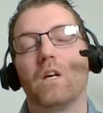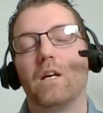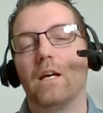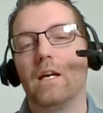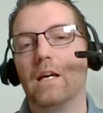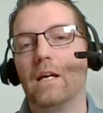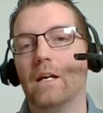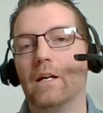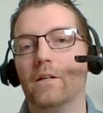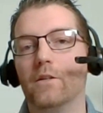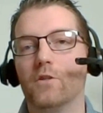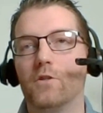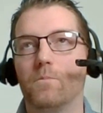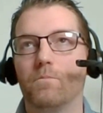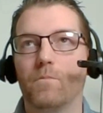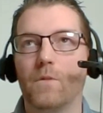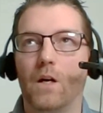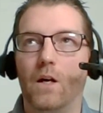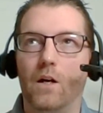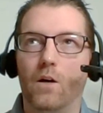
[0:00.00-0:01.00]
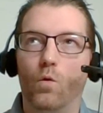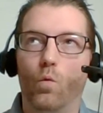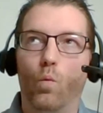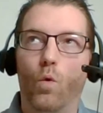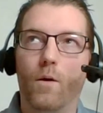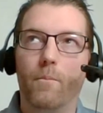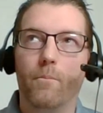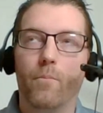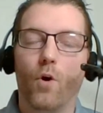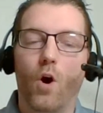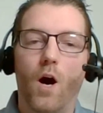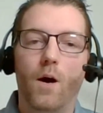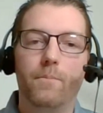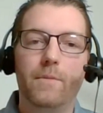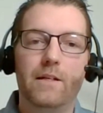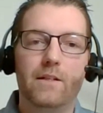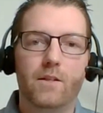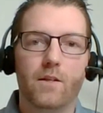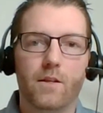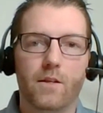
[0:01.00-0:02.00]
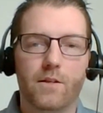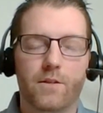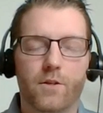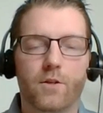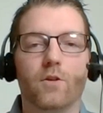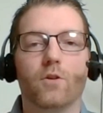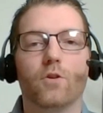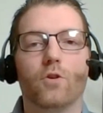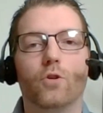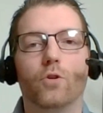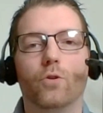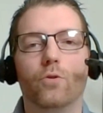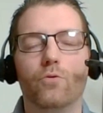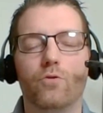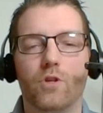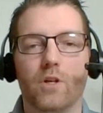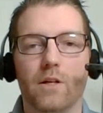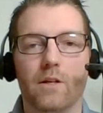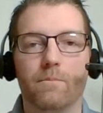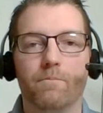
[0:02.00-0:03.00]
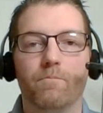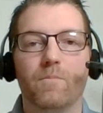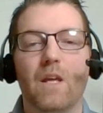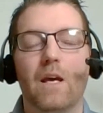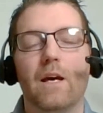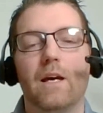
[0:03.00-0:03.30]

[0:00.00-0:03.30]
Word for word: And uh, what brought me to this conclusion